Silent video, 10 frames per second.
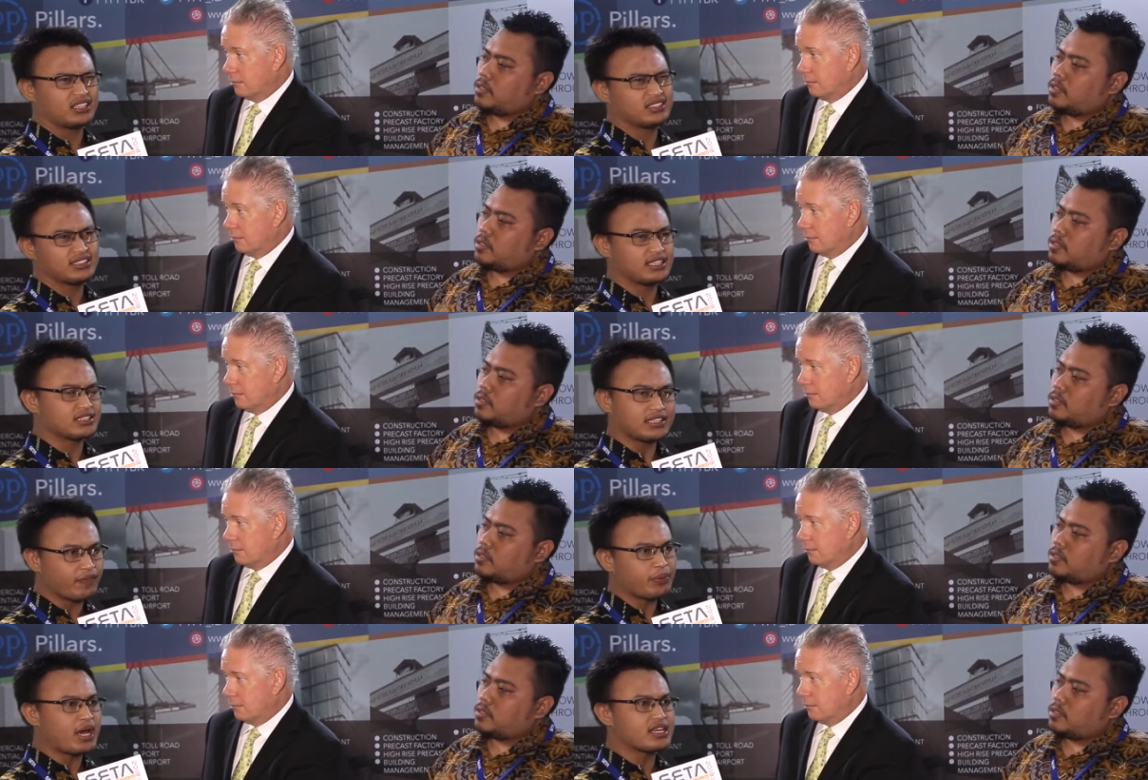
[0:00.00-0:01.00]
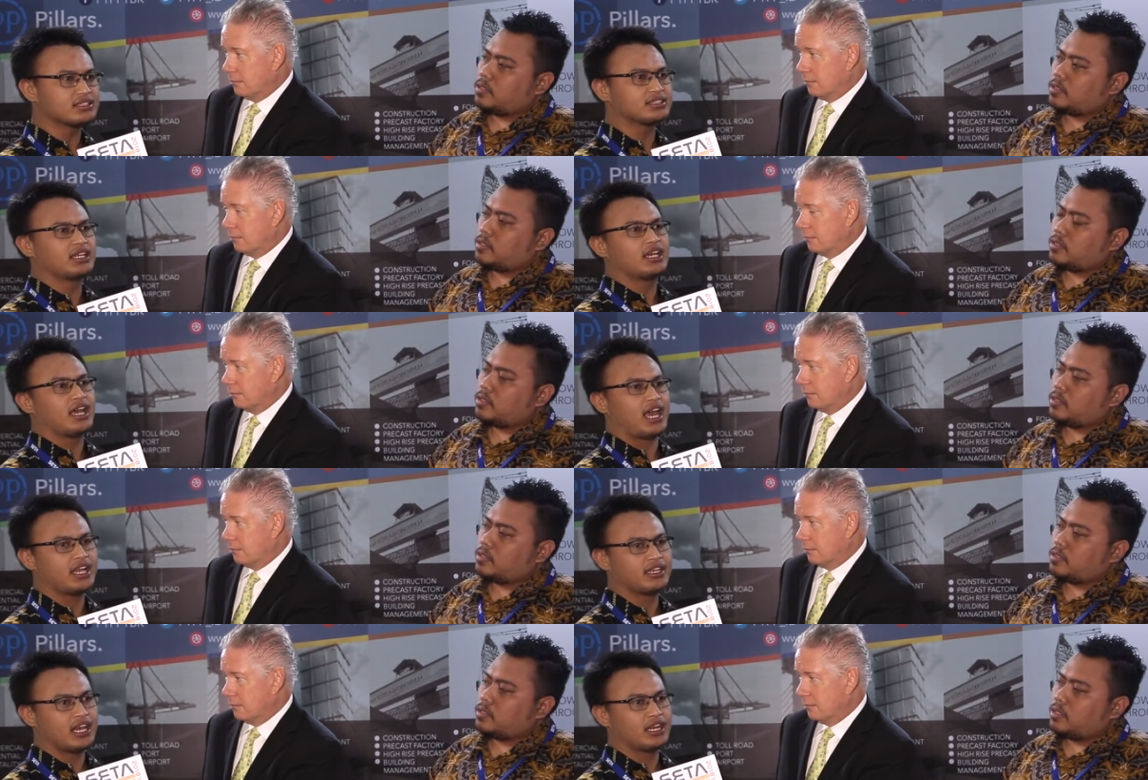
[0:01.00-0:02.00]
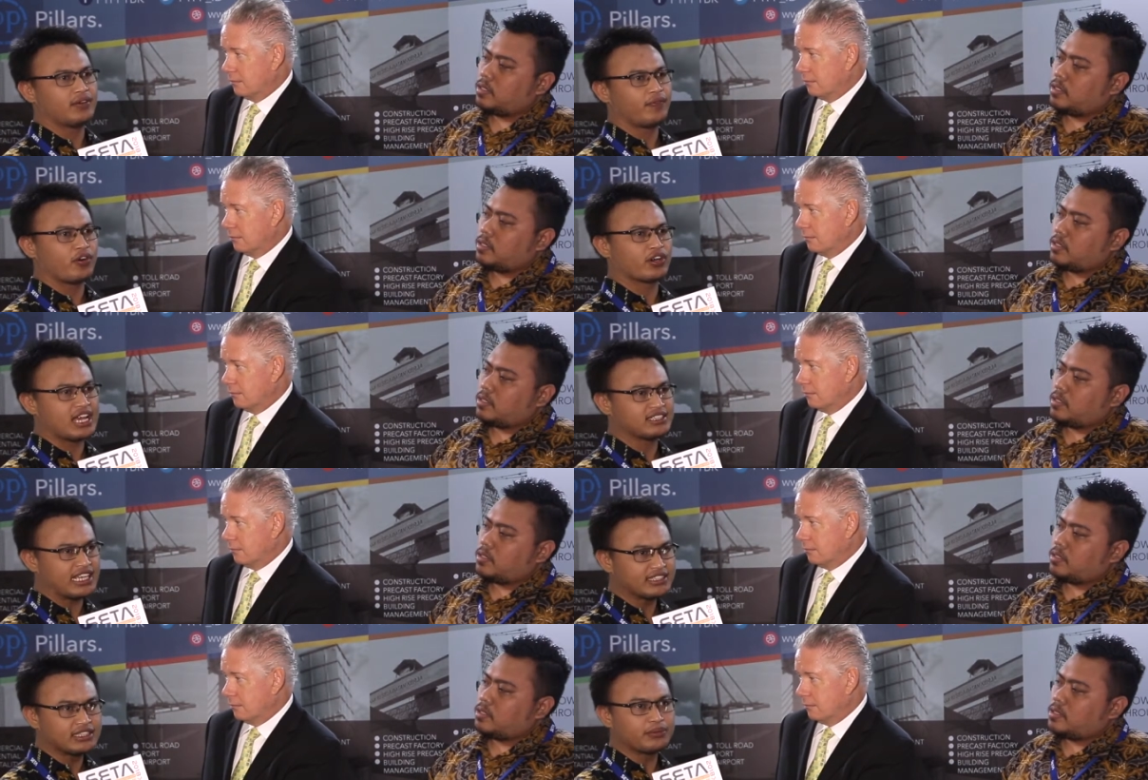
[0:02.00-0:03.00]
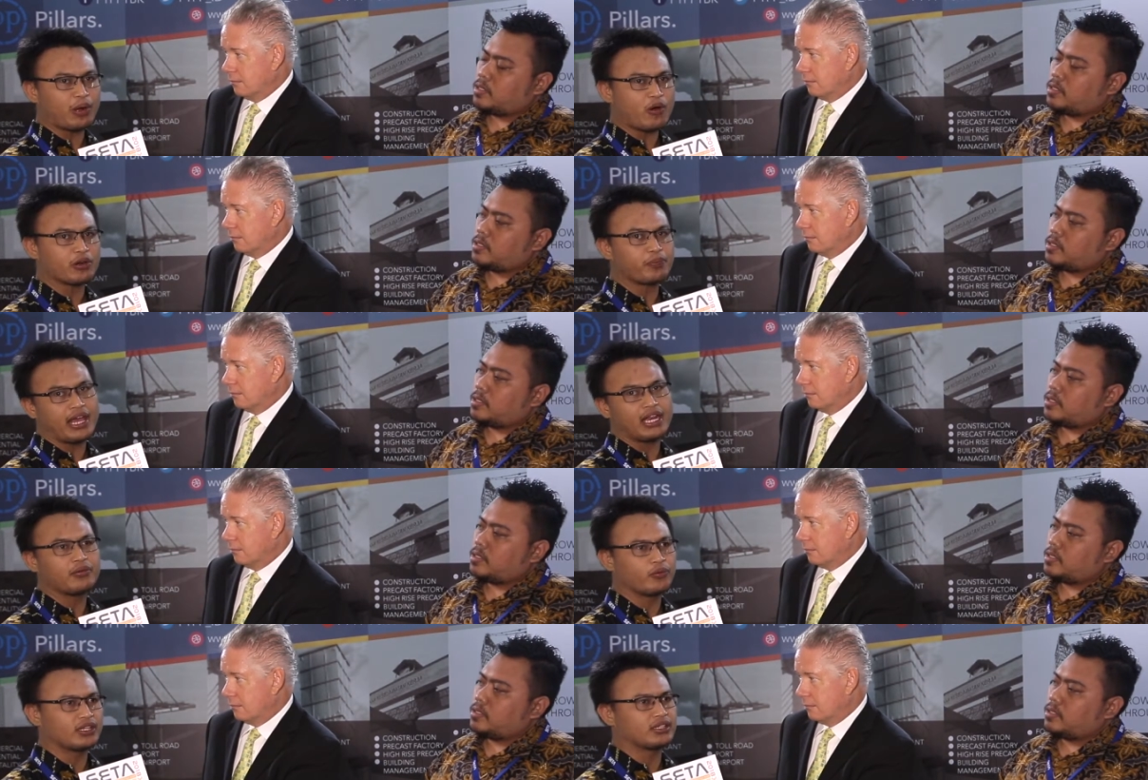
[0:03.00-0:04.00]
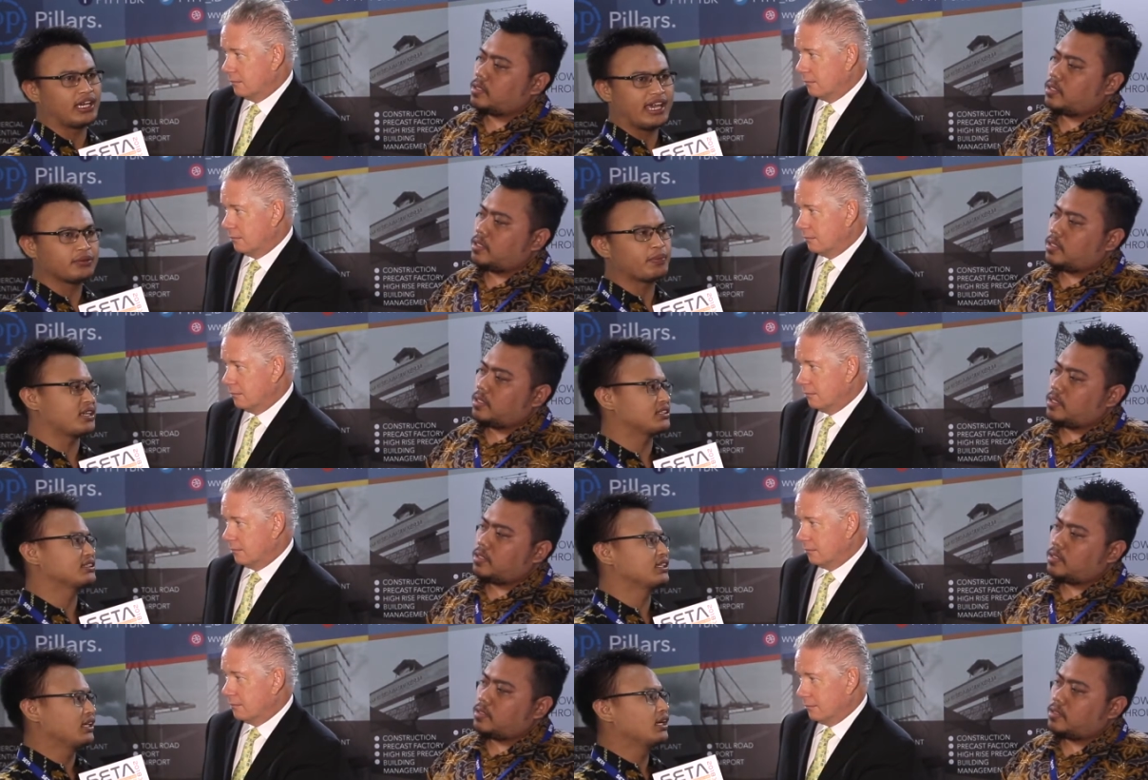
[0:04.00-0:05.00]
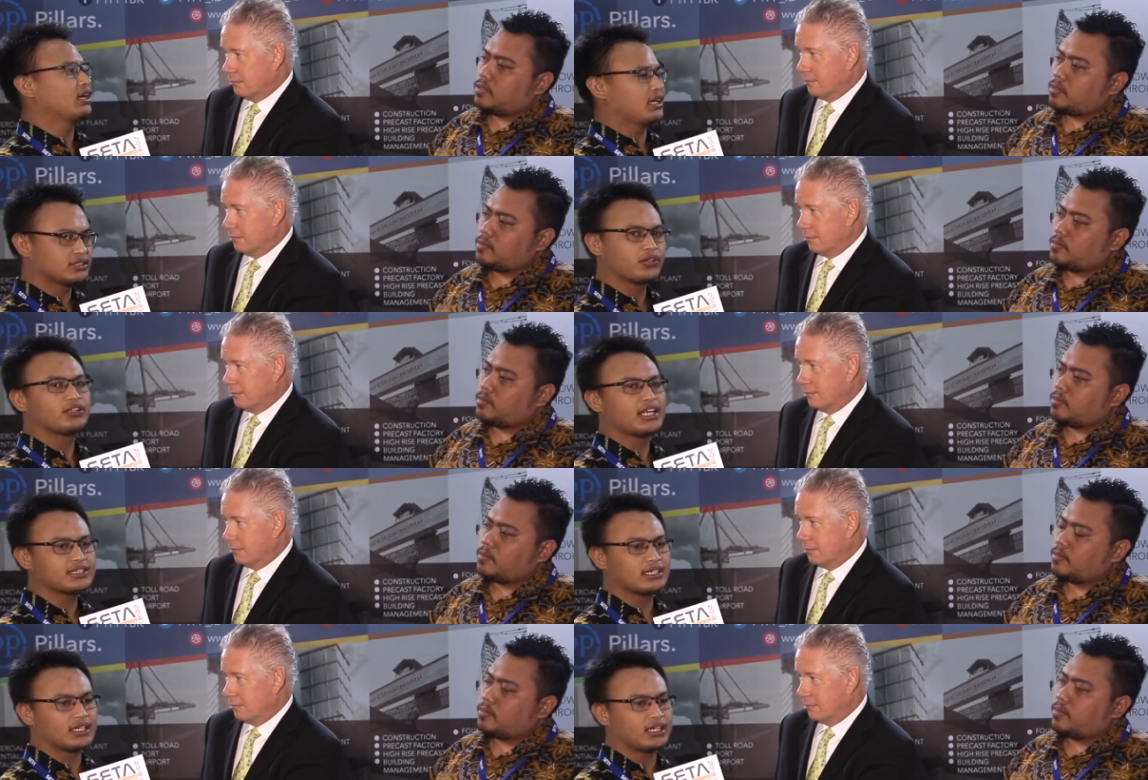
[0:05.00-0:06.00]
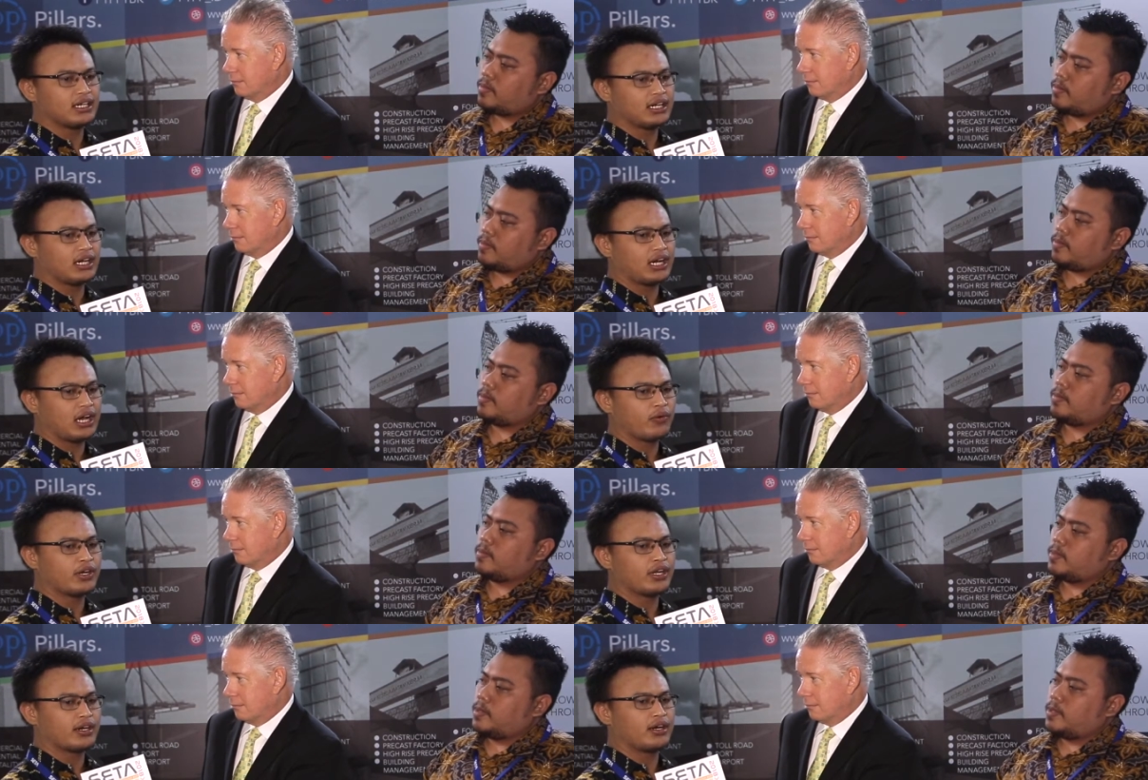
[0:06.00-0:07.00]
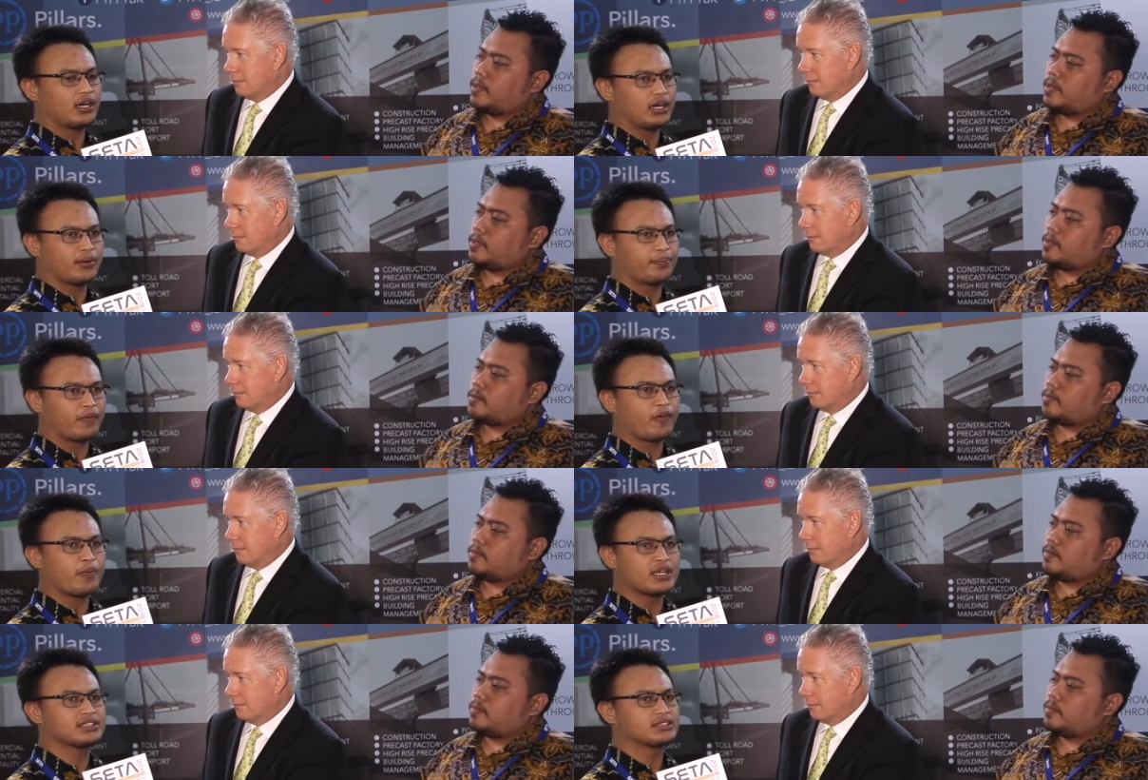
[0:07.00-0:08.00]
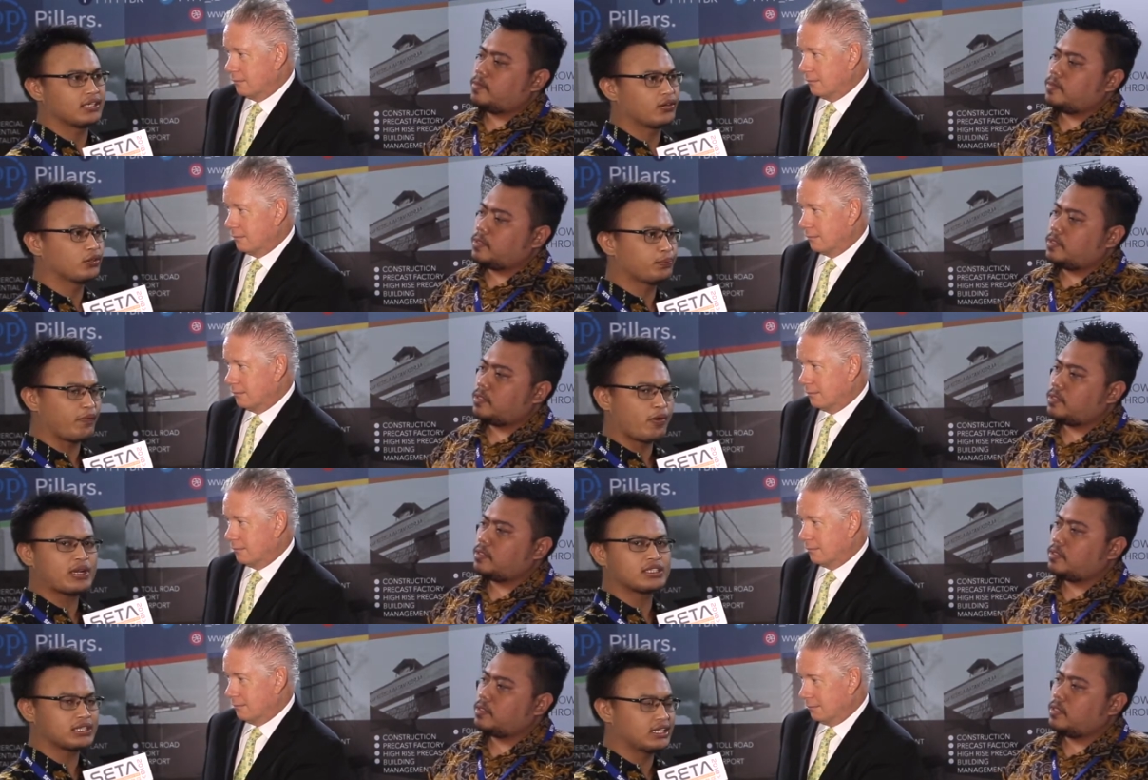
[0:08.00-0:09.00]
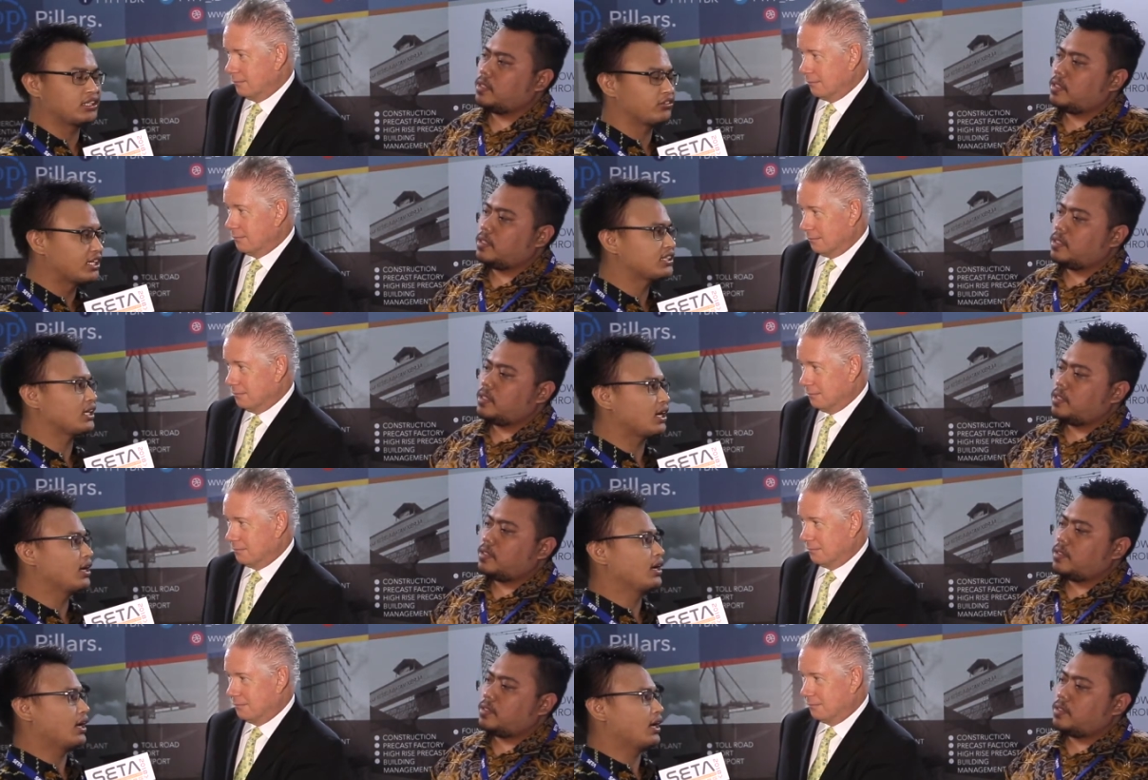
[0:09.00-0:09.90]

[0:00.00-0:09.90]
Speaker 1: six, seven months, and then for gas engine power plant with the eight months. So that's uh, our uh, performance, good performance in Indonesia